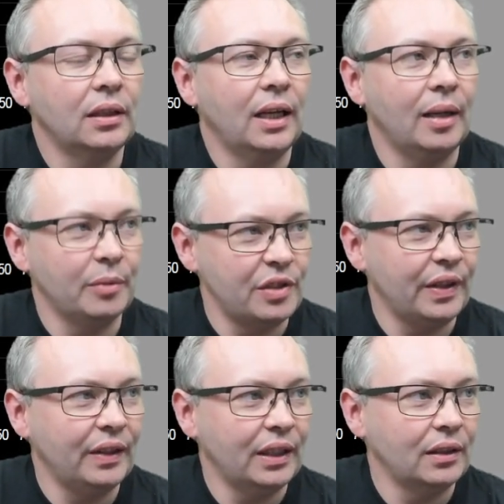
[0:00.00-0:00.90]

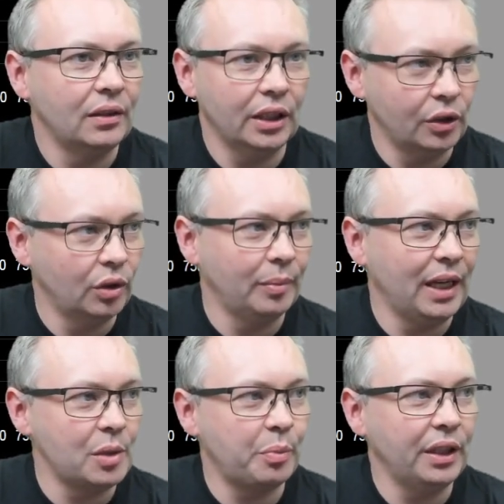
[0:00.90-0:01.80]
atmospheric, like a normally
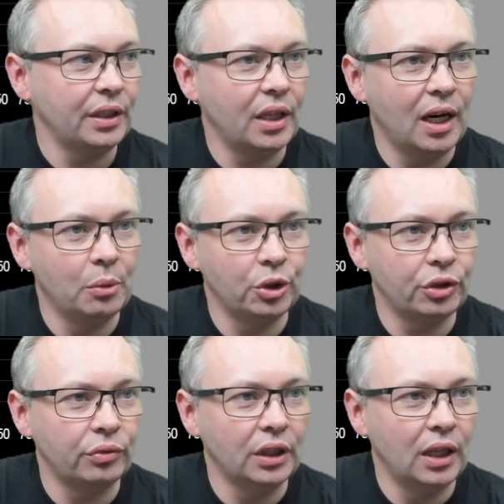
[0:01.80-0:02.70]
aspirated car will
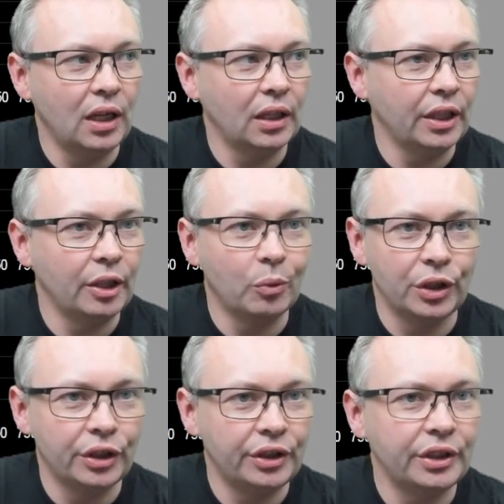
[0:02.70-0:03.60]
just run along here at
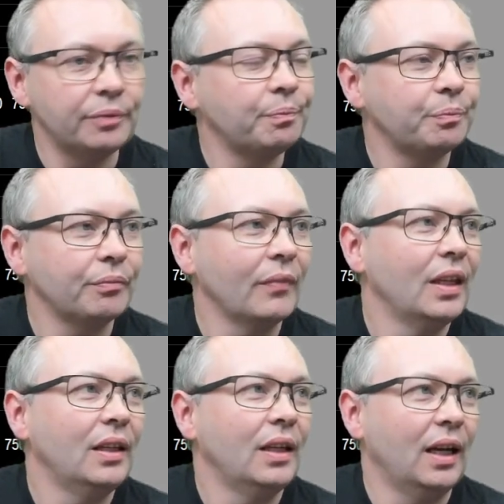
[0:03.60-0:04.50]
100.
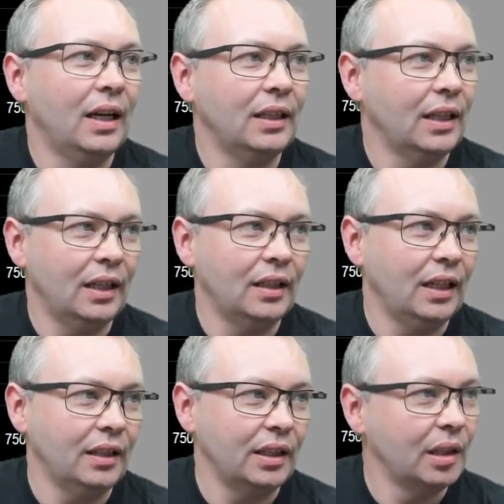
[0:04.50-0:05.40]
And then
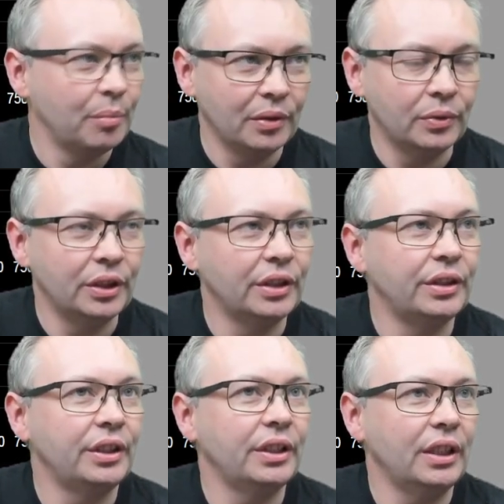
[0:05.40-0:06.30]
anything above
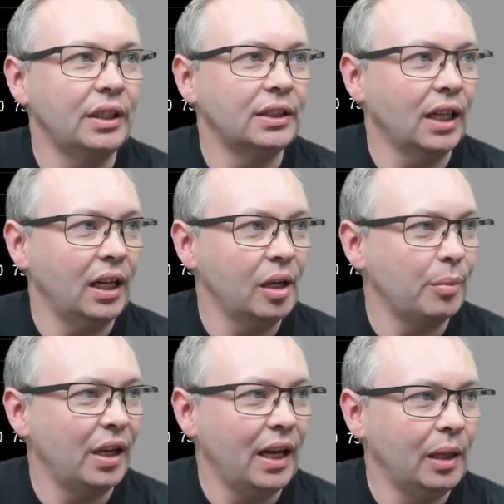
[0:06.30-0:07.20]
100 is getting a
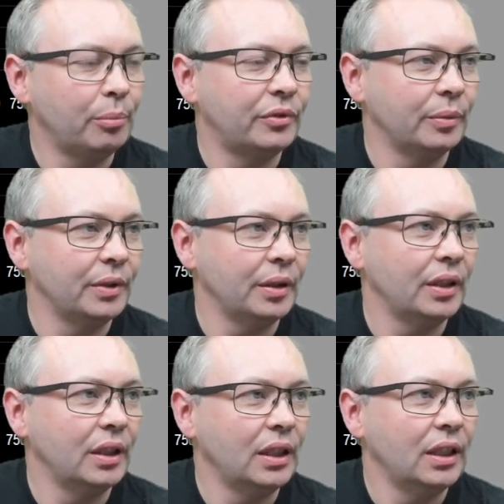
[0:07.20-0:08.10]
bit of help from the
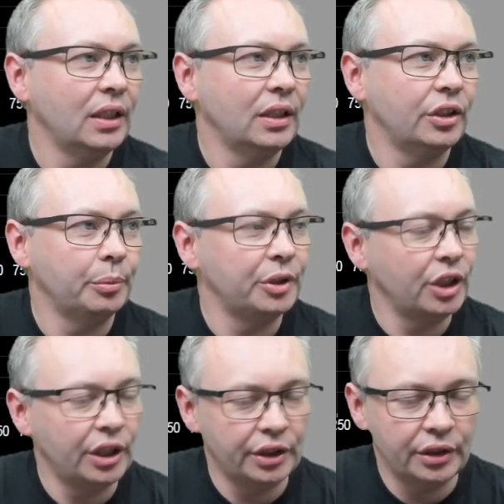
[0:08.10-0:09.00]

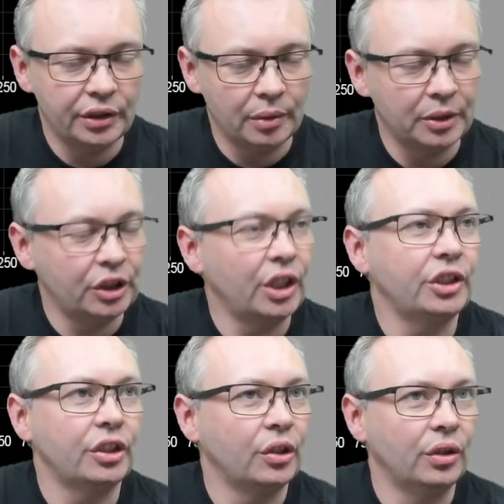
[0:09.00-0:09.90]
supercharger,
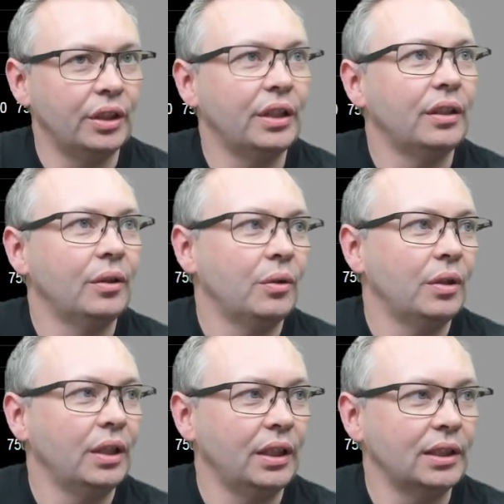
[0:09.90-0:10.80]
turbocharger, or
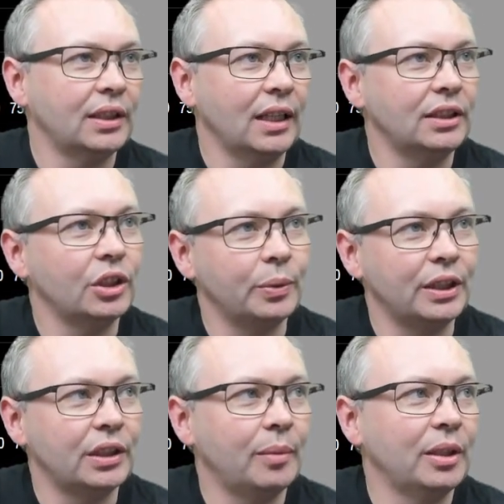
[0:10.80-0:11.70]
in this case the twin
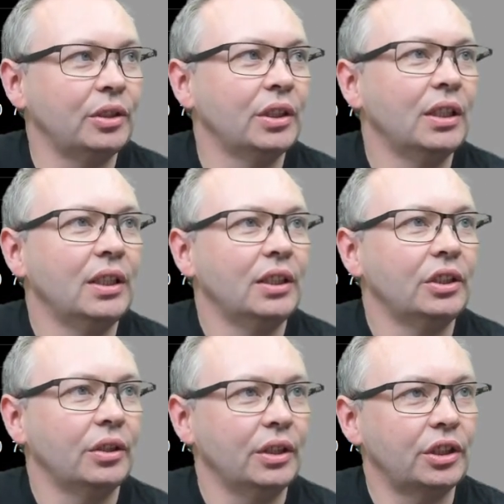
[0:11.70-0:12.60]
turbos.
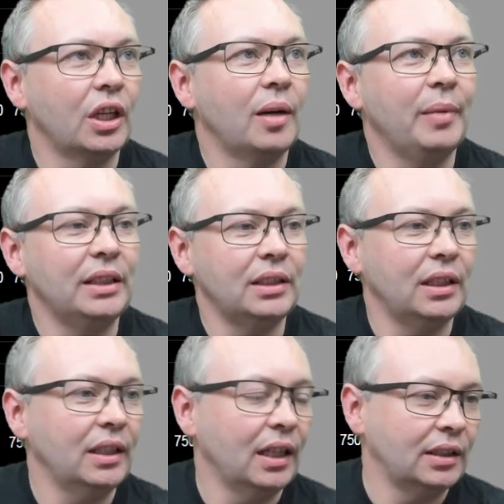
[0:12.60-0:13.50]
So this car
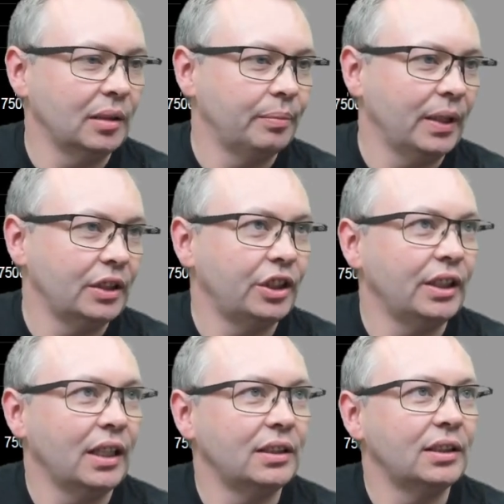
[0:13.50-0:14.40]
basically gets up at
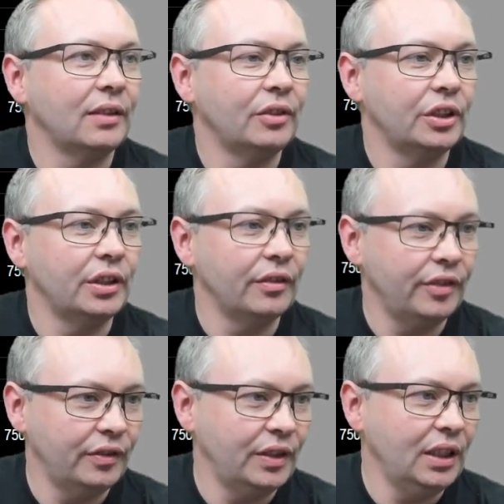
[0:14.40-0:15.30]

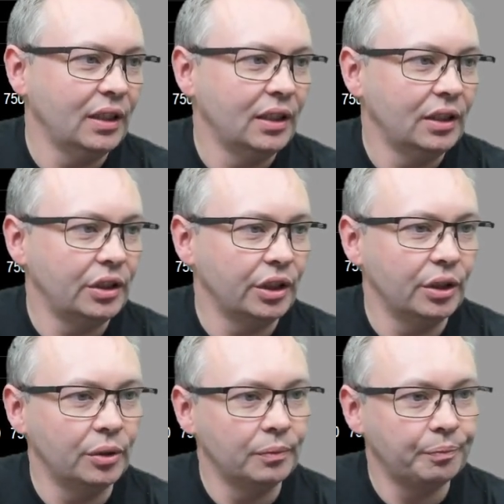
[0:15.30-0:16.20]
3,750
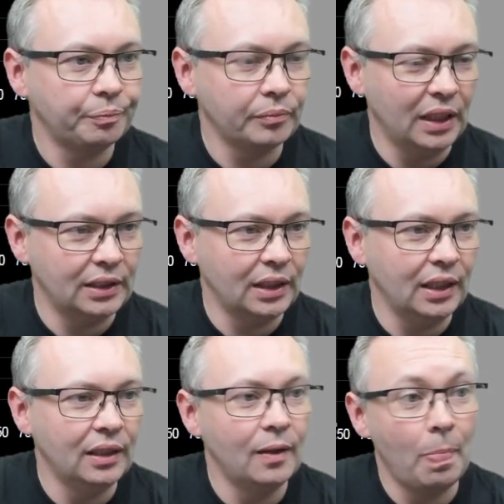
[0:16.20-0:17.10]
to
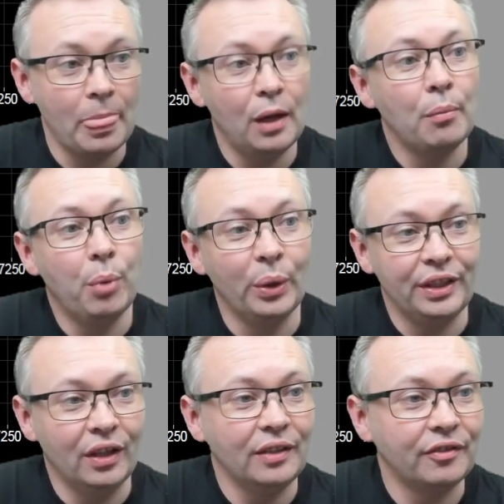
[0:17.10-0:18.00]
basically
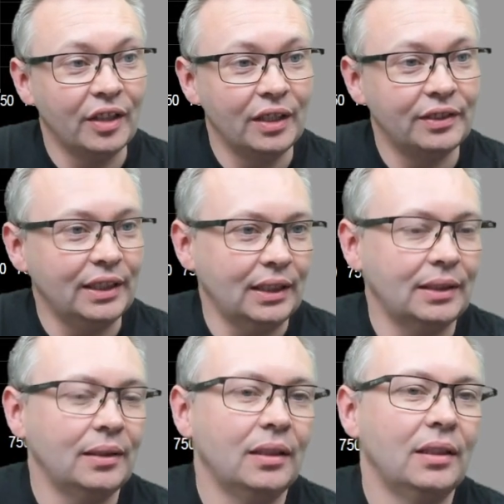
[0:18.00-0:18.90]
0.956